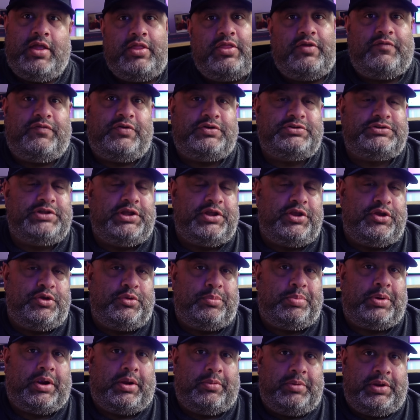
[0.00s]
The first thing
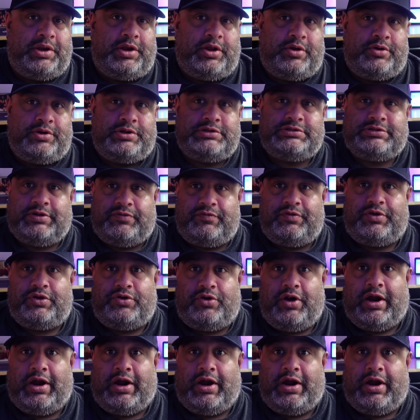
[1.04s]
you'll probably notice if you